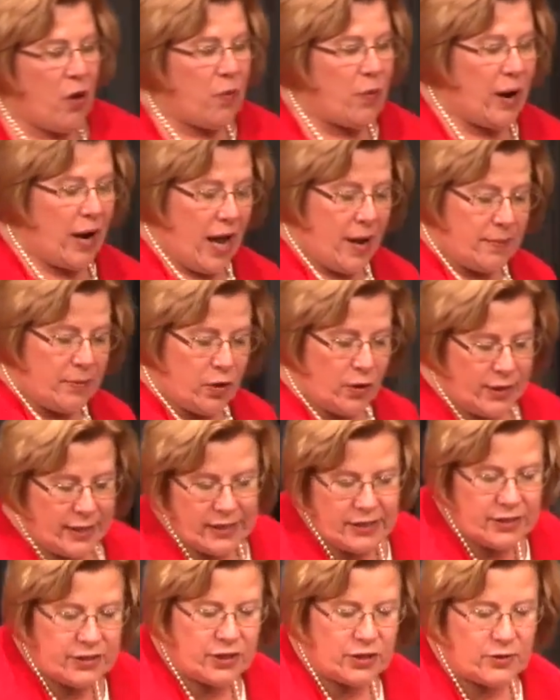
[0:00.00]
what I'm going
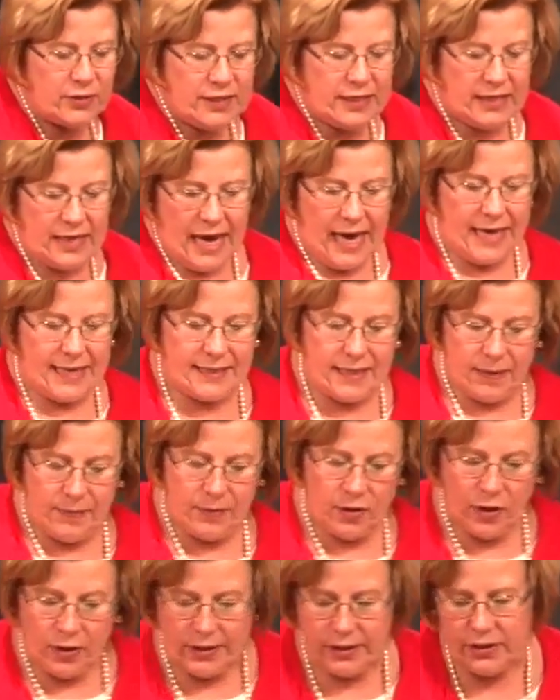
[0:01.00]
to do tonight is I'm
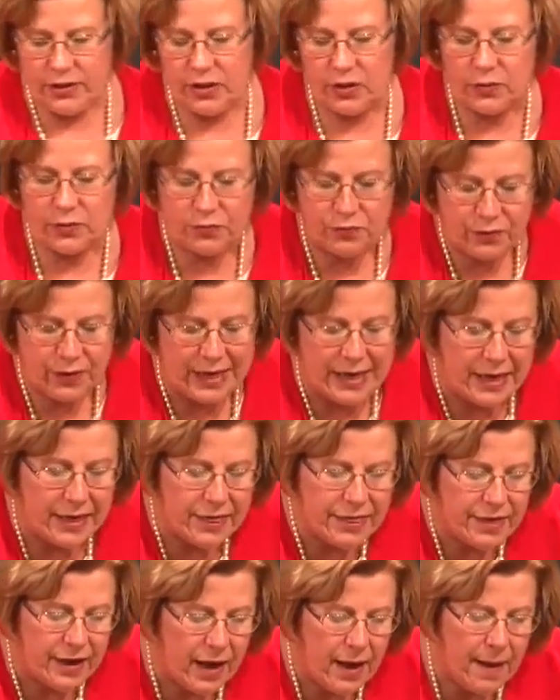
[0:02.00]
going to do a wreath.